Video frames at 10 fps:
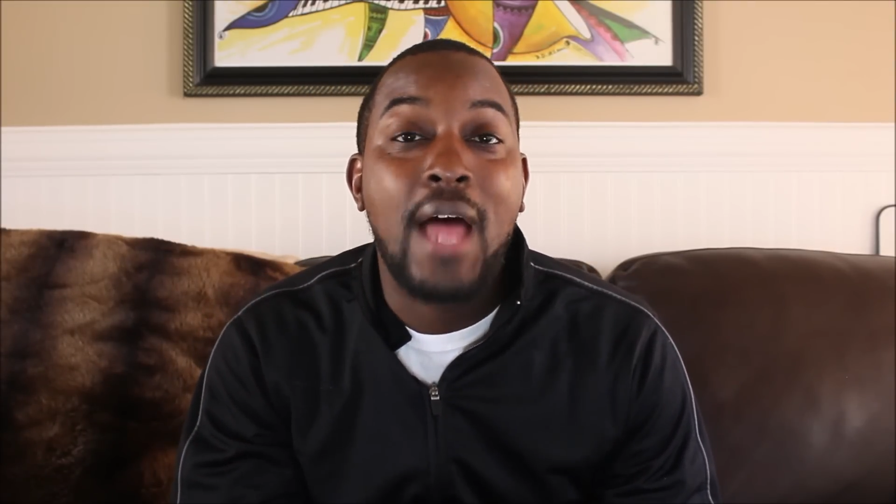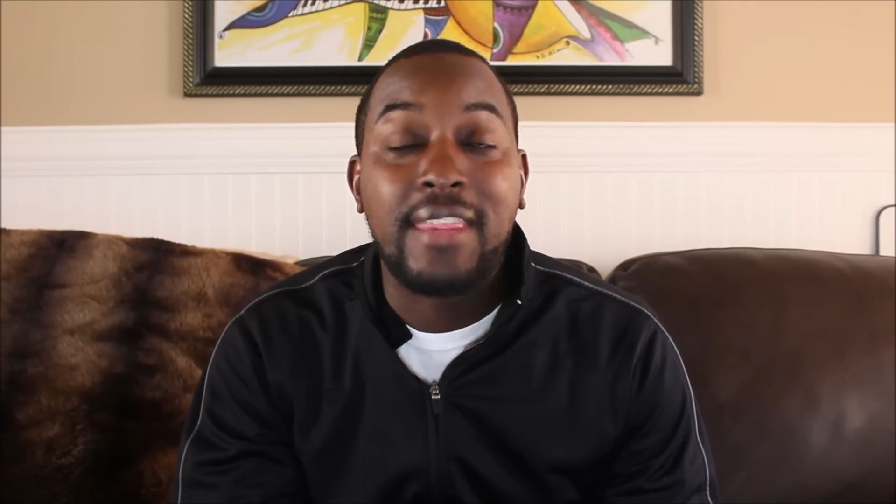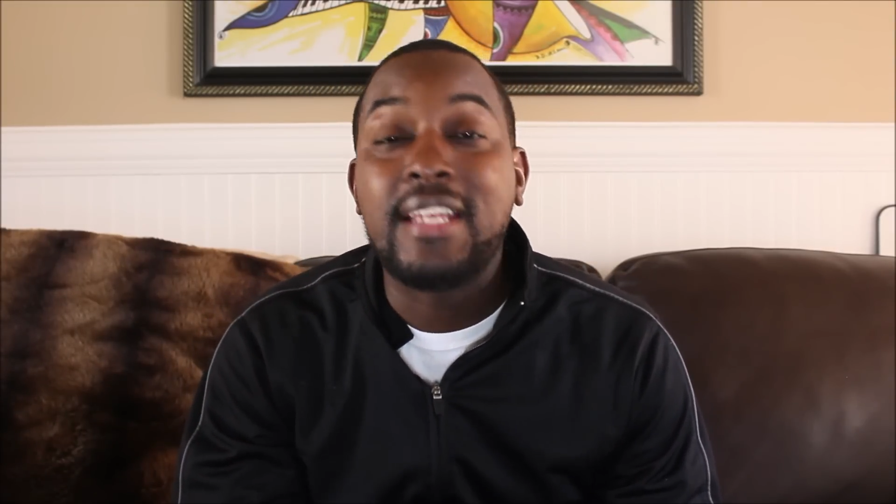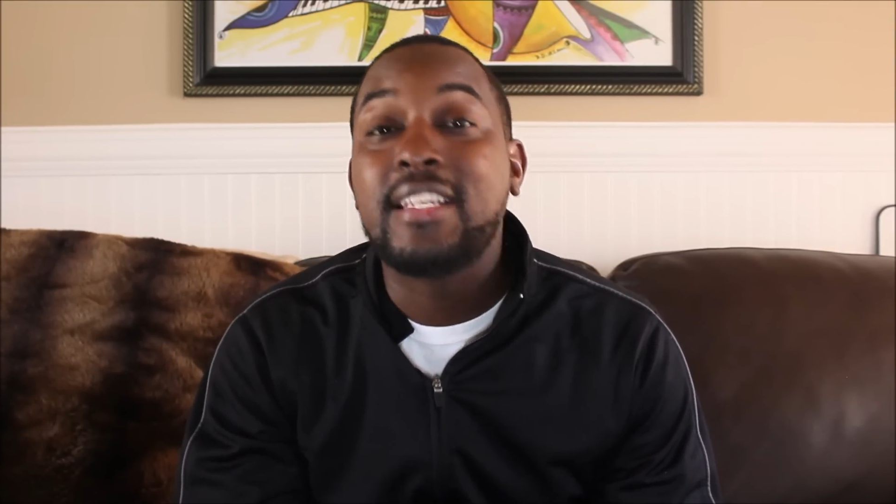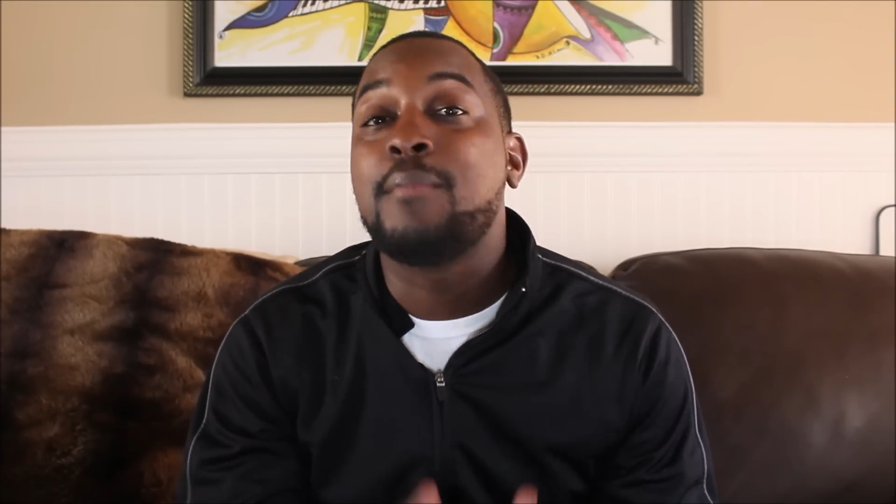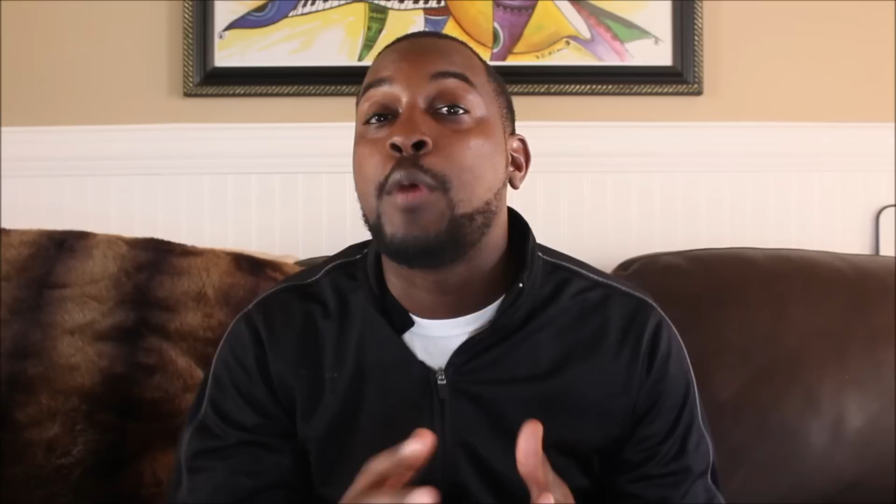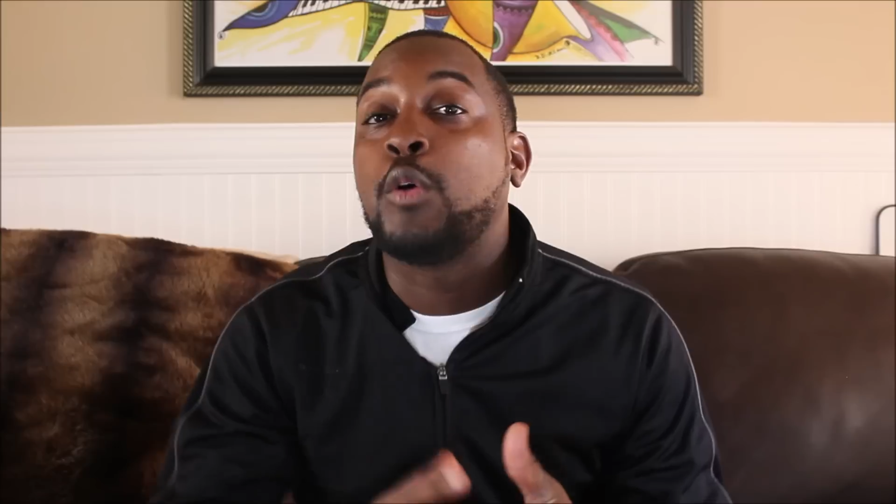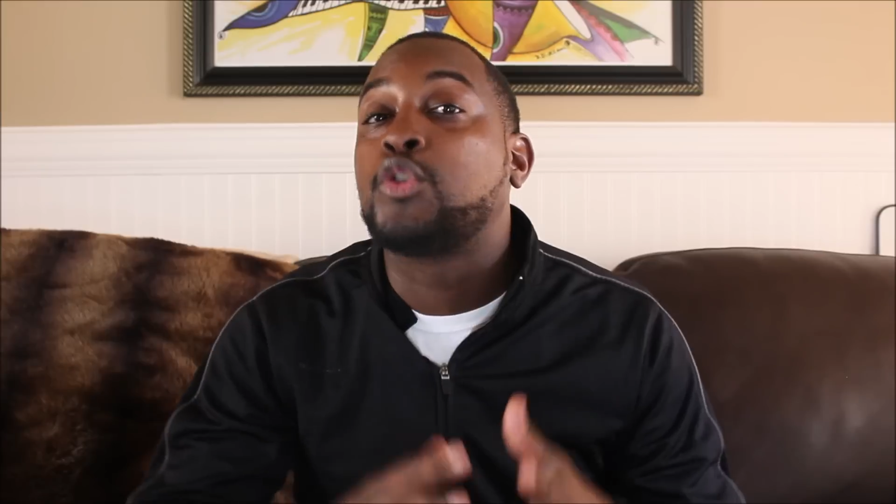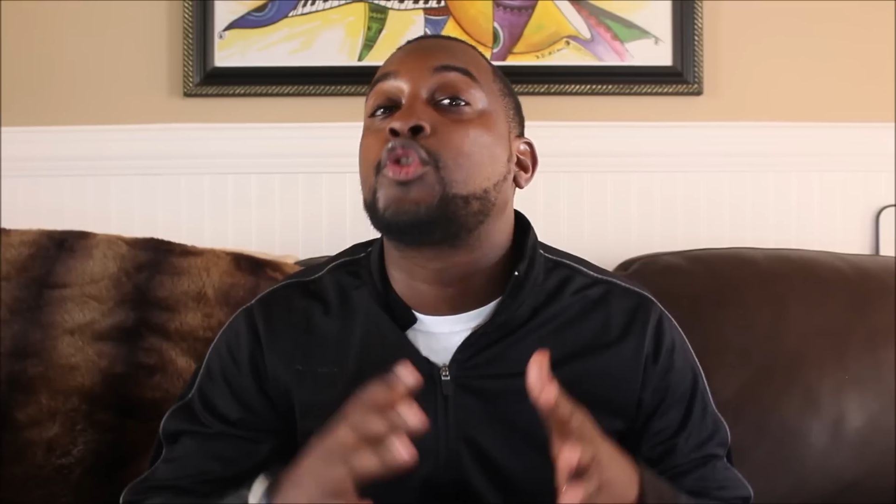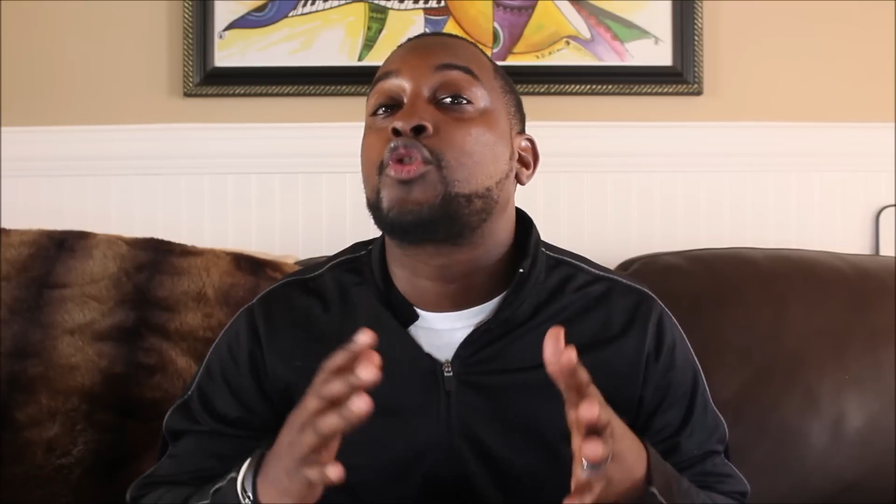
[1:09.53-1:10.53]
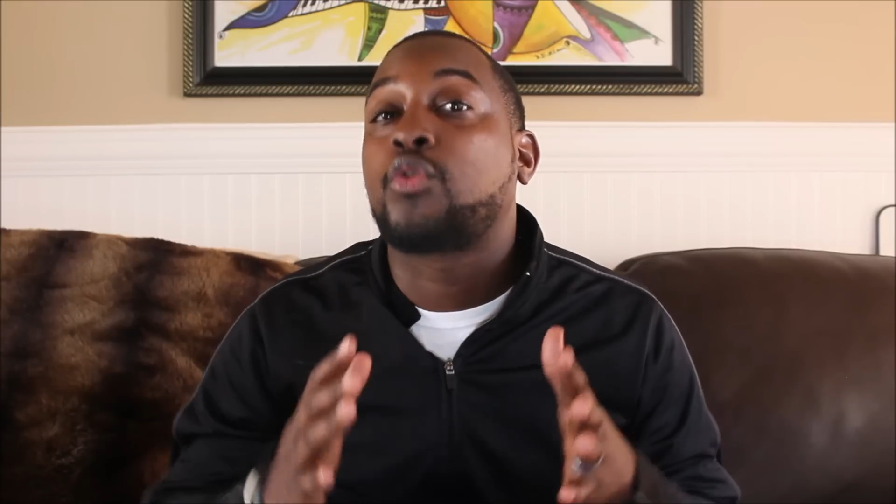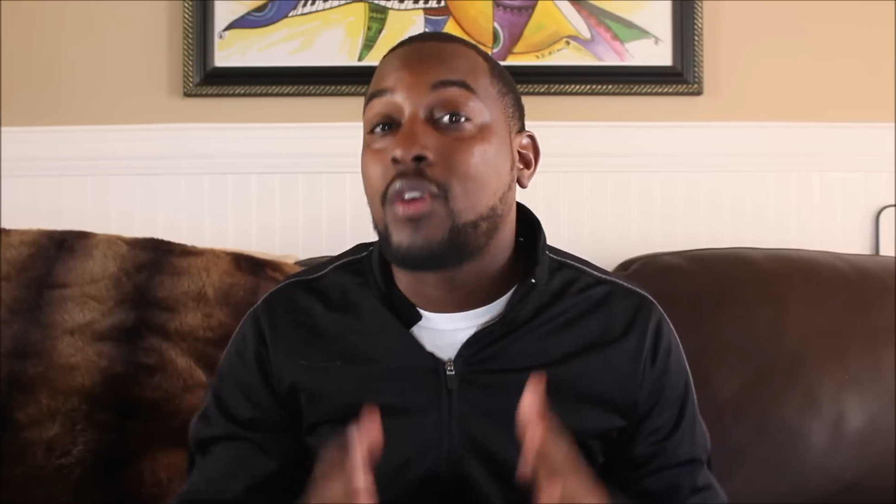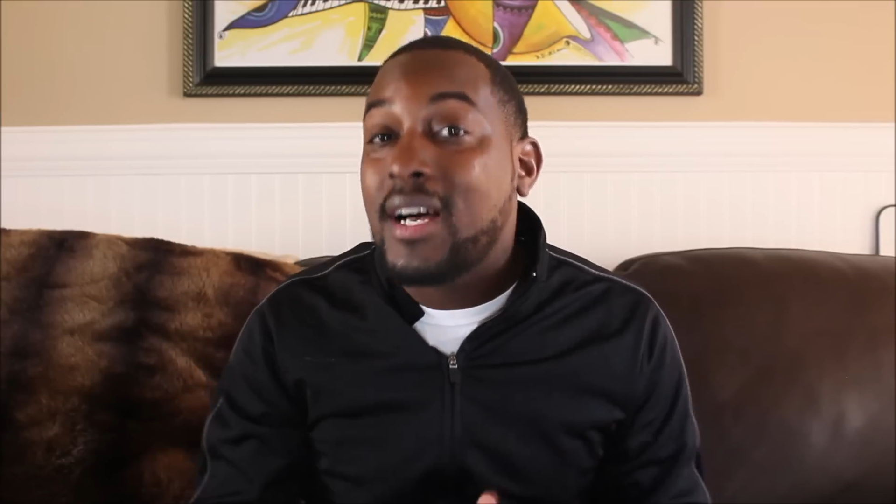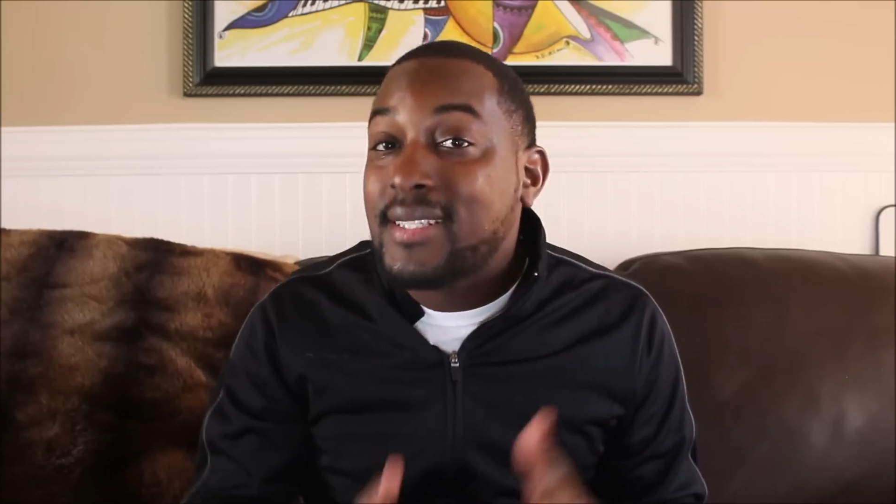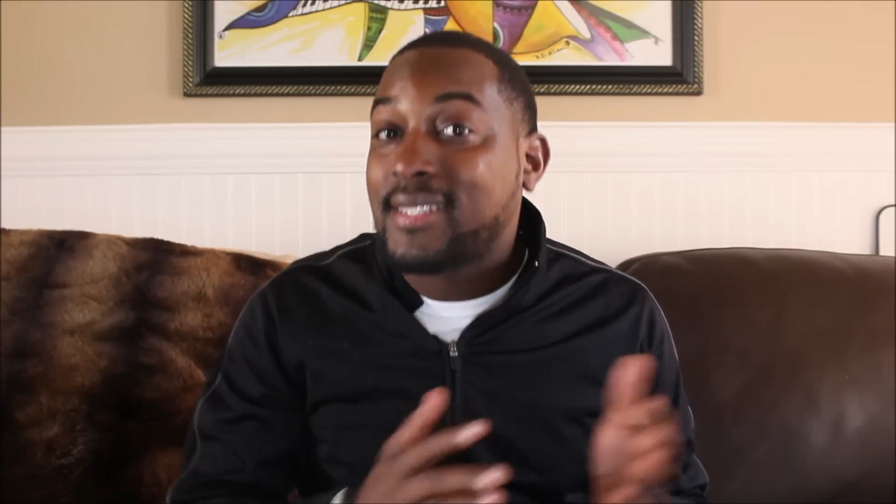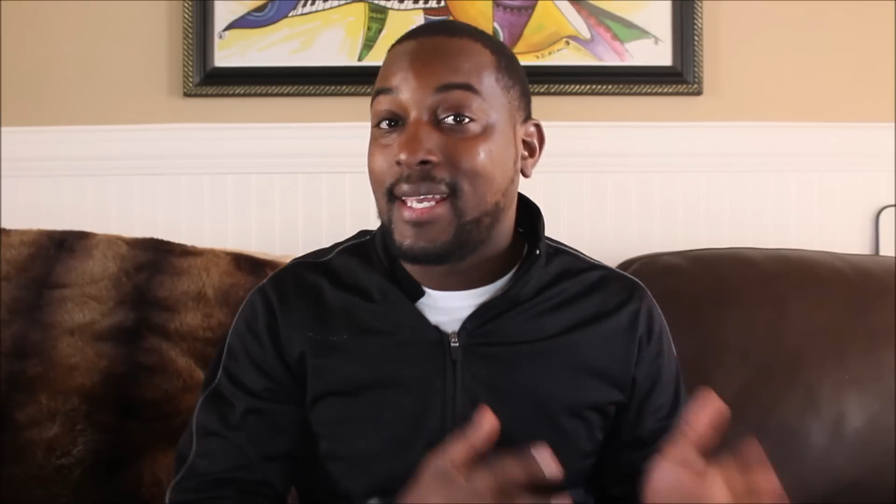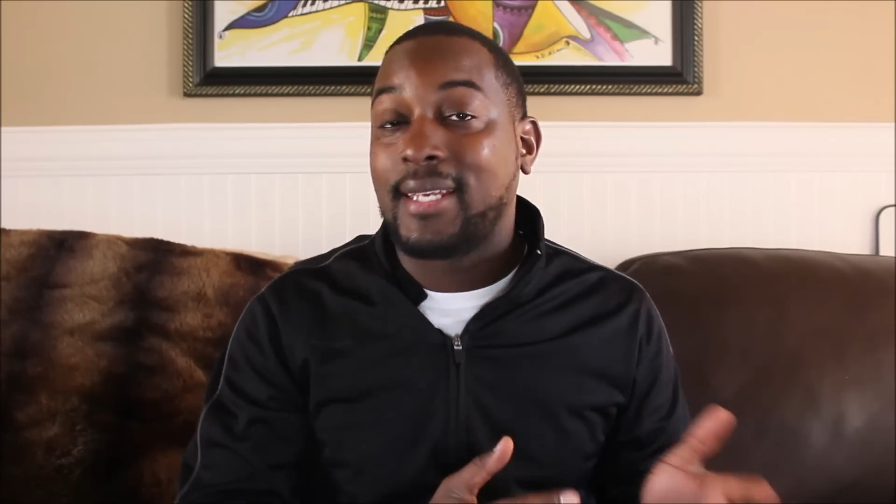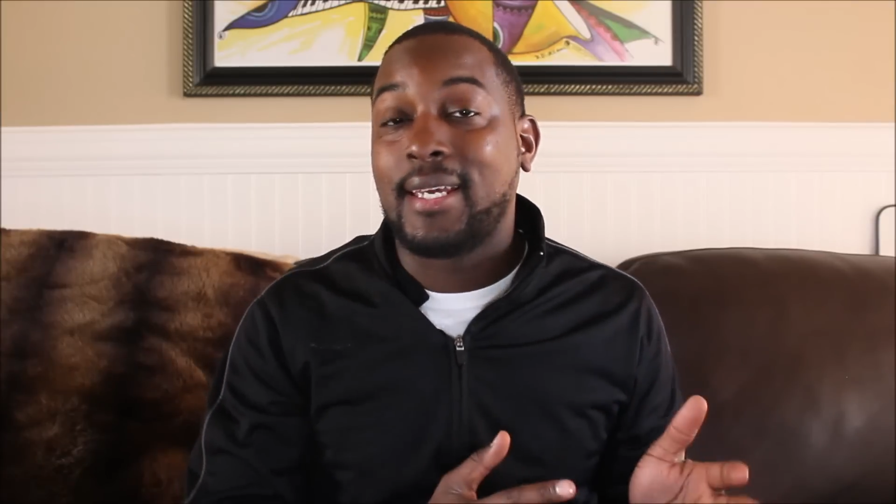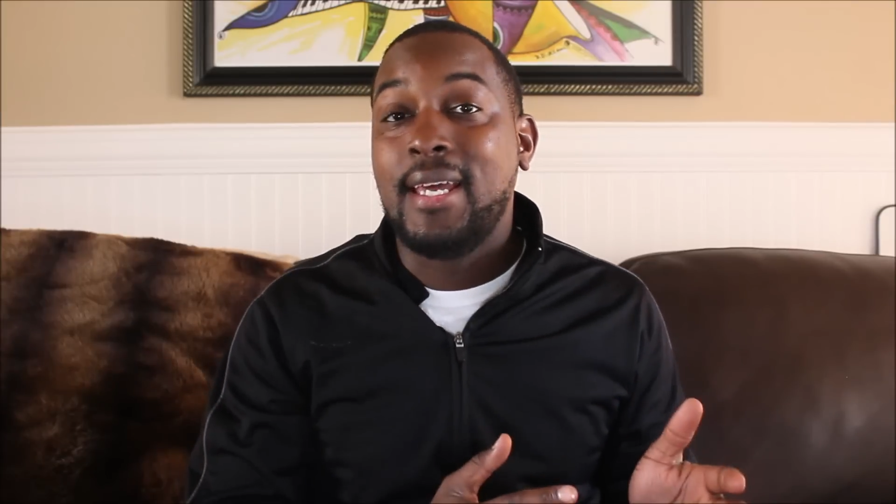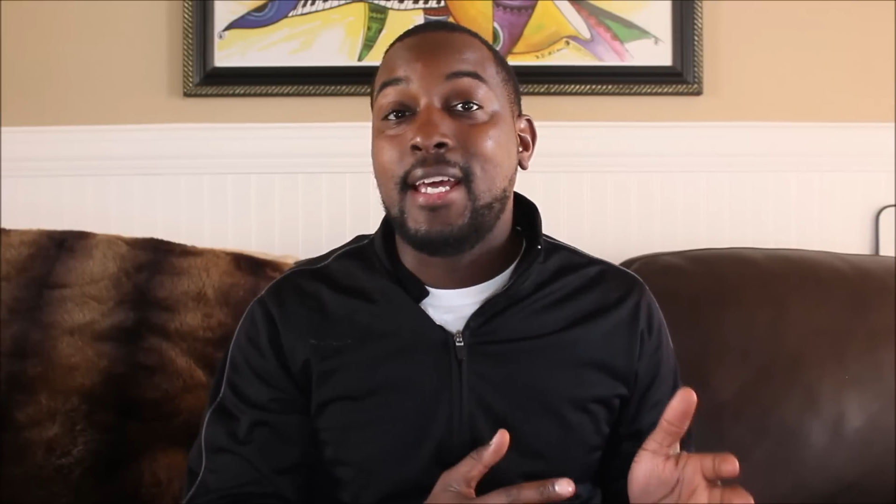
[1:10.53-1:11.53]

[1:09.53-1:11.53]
I think they're the most trusted